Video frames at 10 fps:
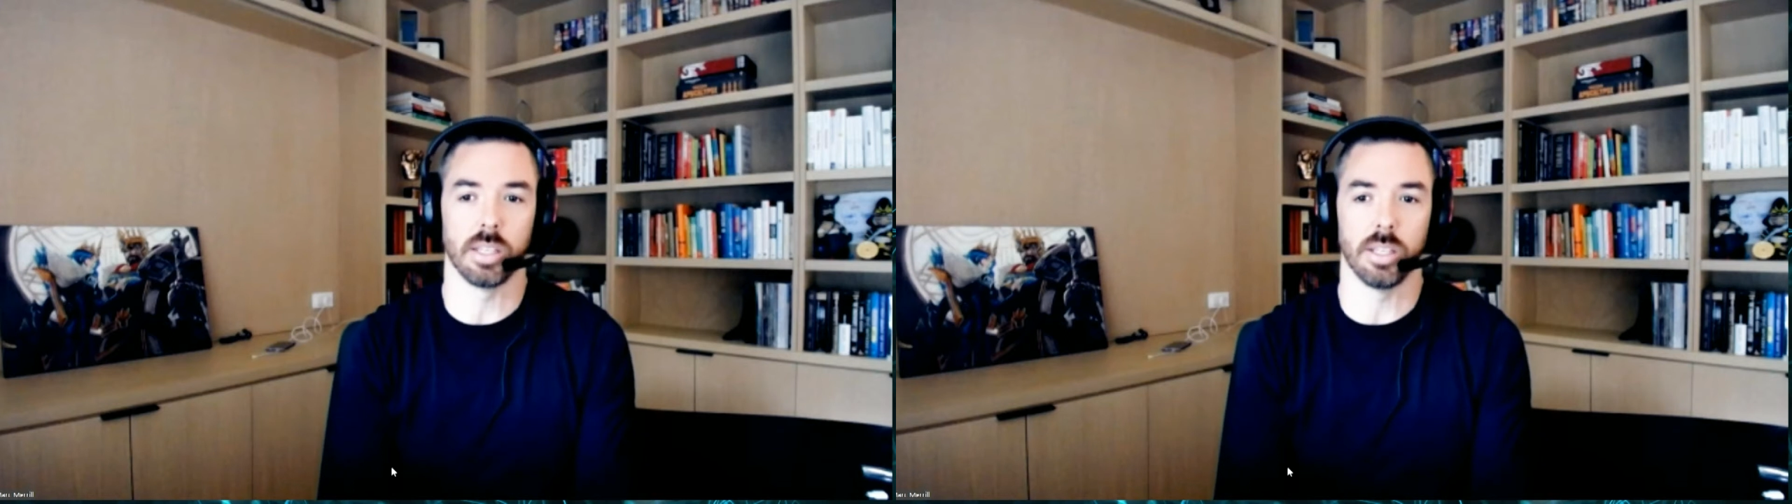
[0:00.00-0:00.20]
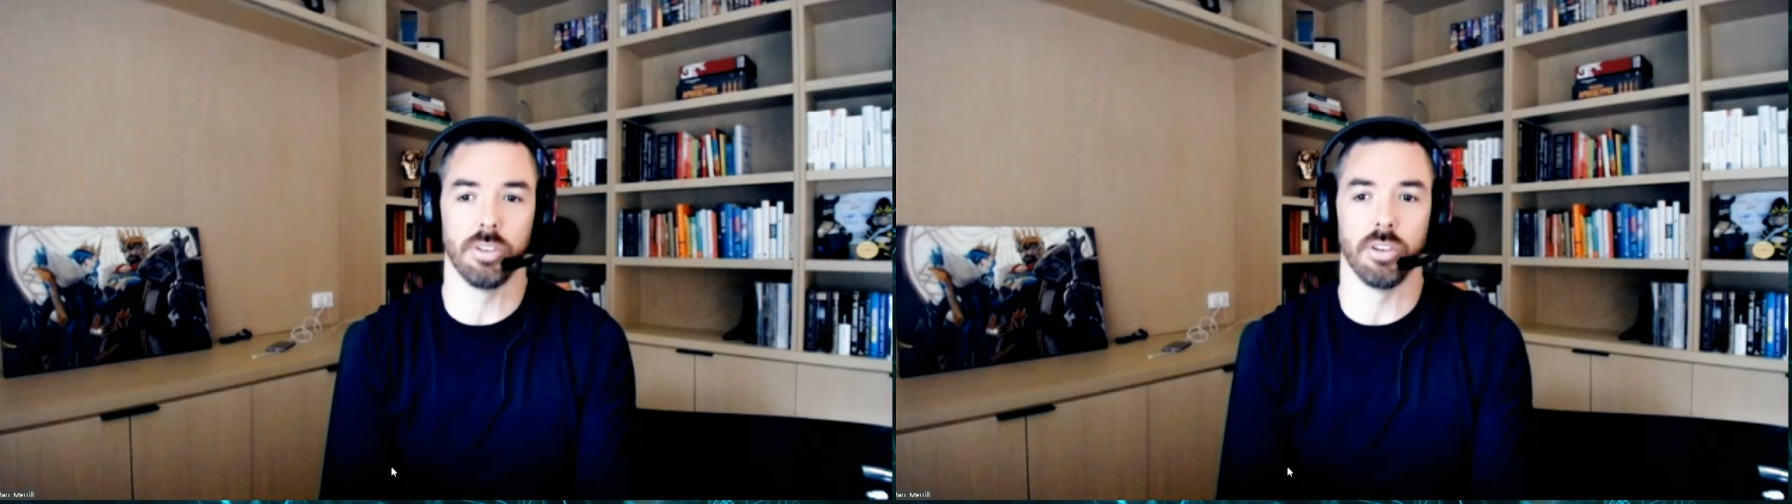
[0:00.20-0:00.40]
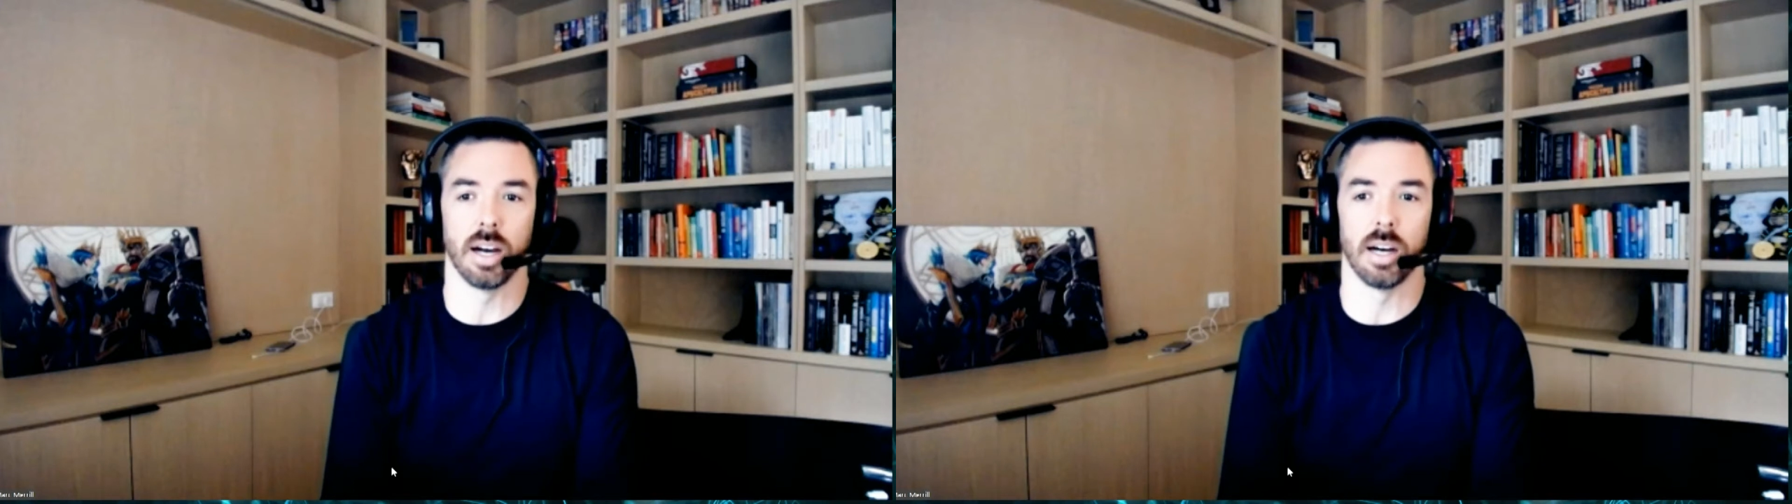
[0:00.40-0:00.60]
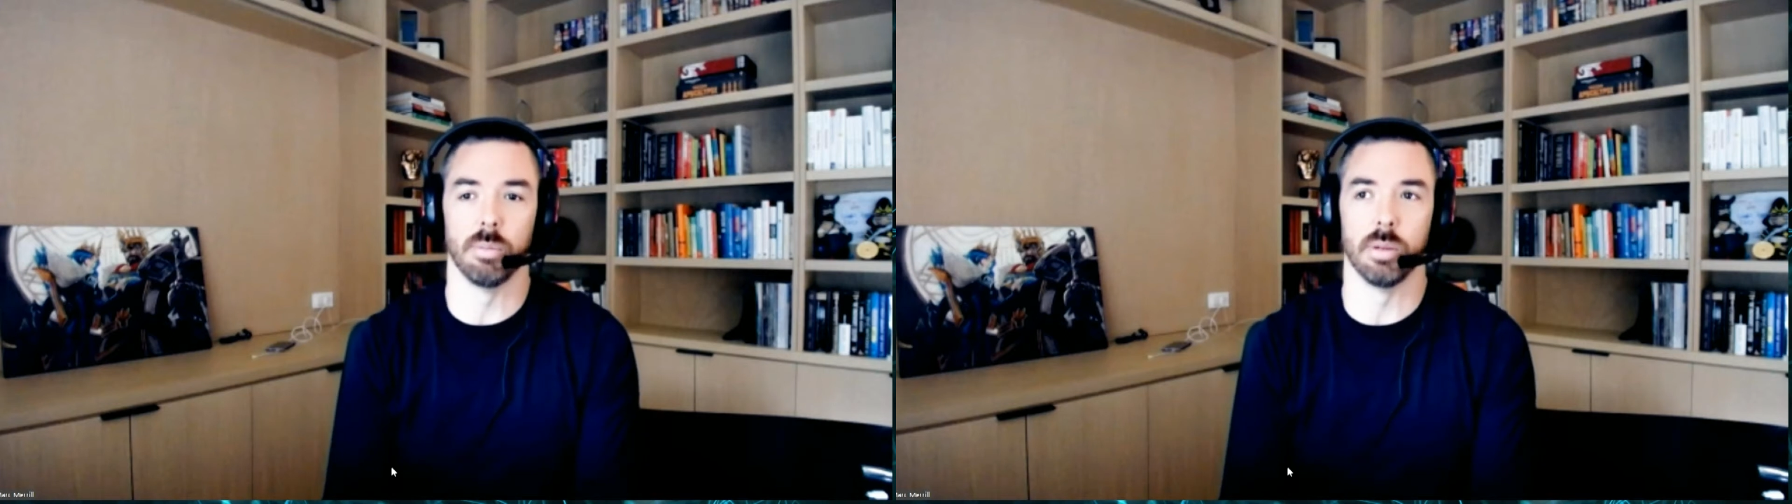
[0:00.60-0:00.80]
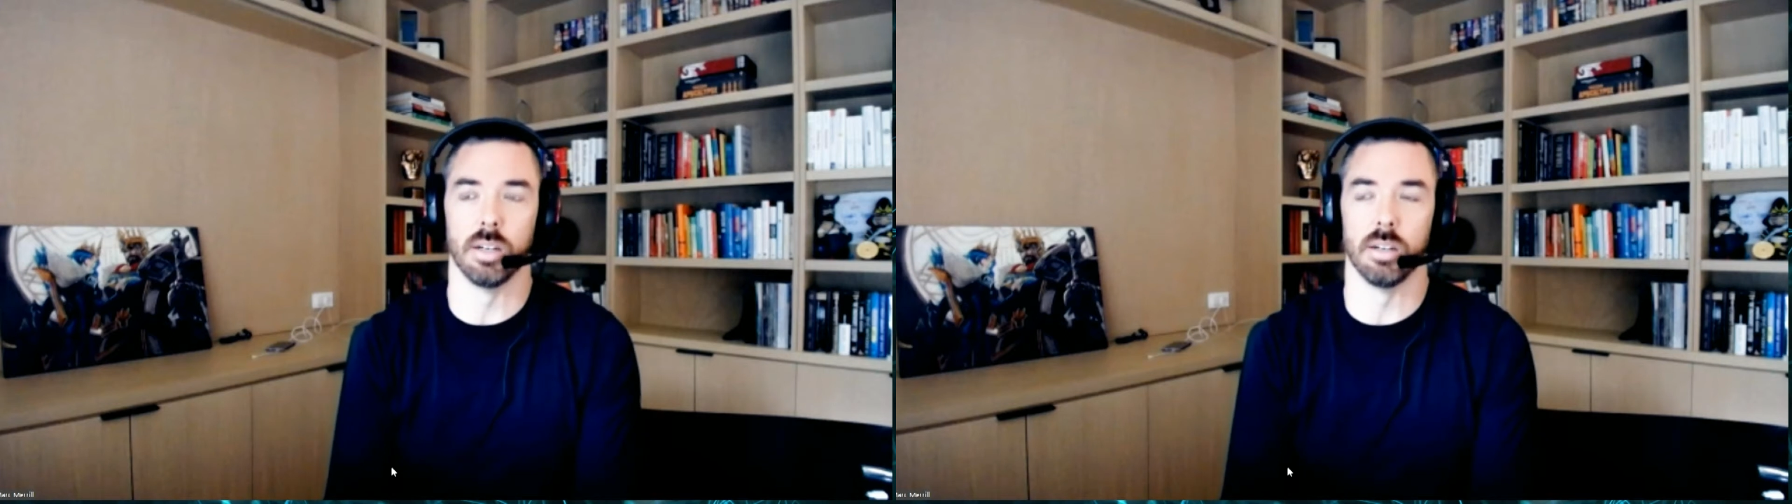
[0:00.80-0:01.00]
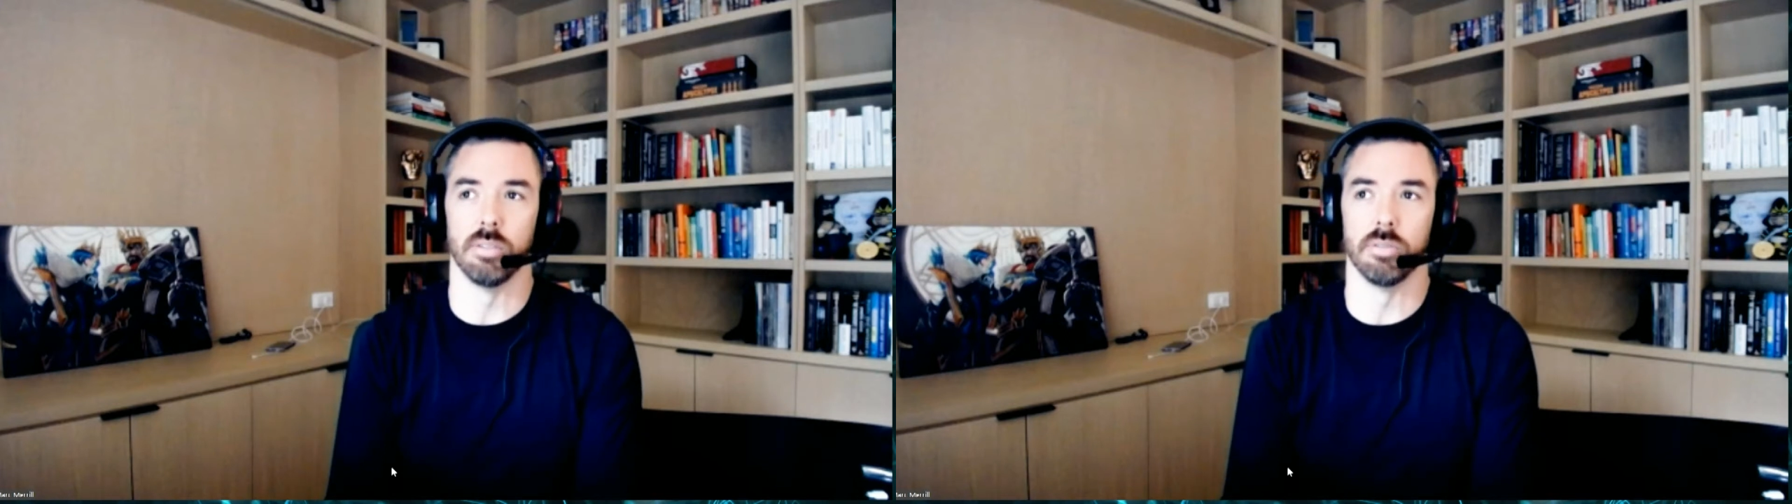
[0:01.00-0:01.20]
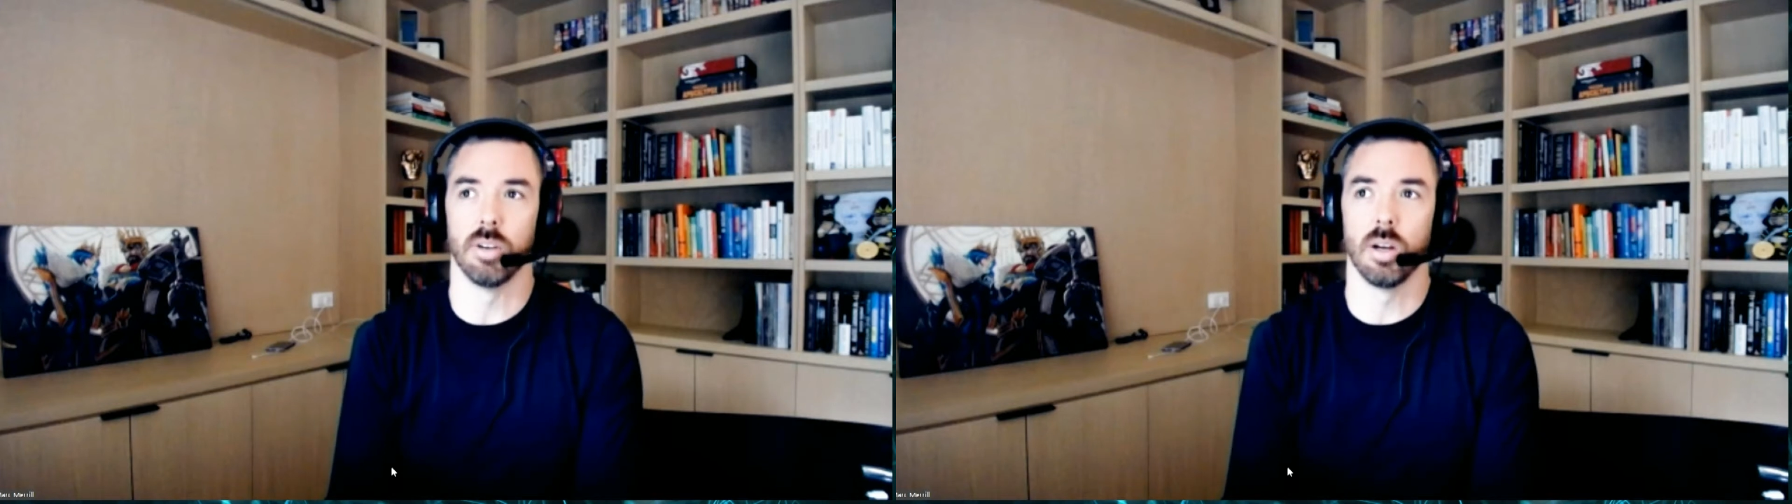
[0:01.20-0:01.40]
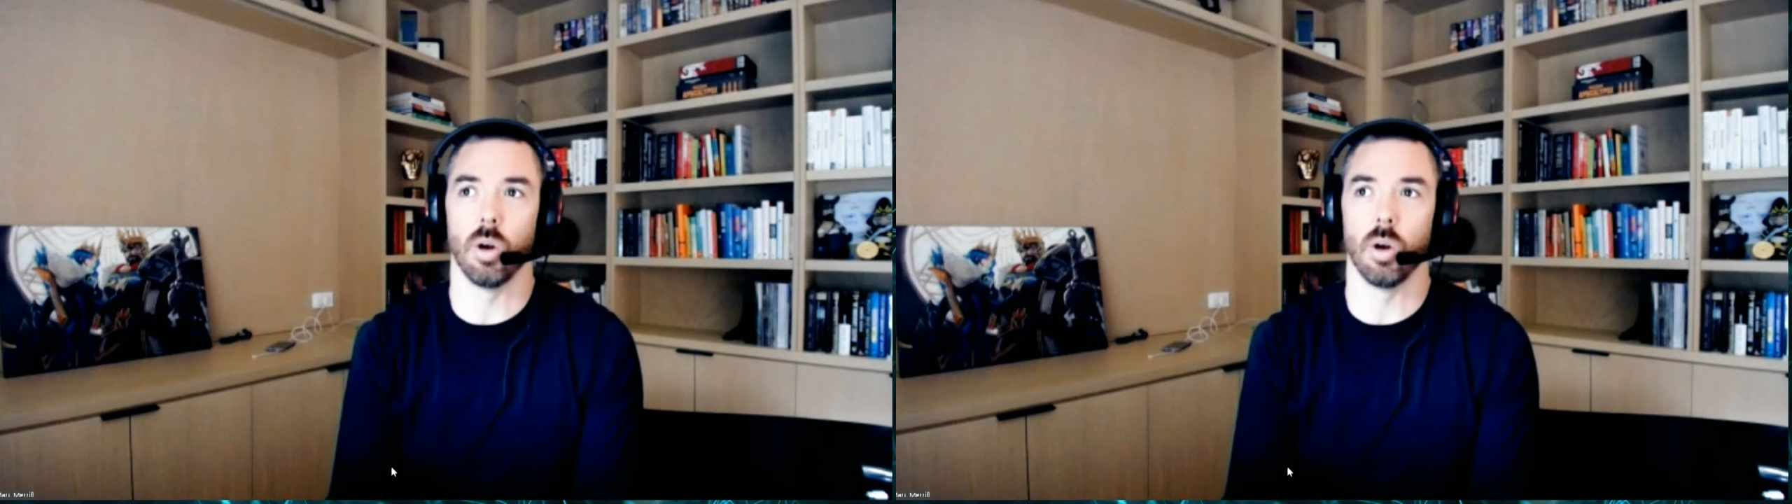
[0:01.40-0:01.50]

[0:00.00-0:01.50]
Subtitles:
good job of